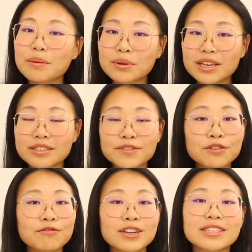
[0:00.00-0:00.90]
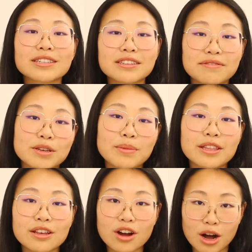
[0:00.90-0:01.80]
please feel free to leave them
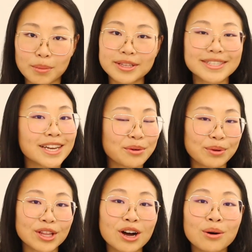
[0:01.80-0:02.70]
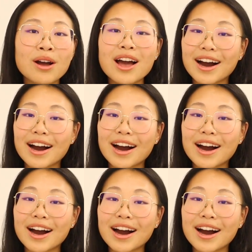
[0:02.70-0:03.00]
in the comments down below.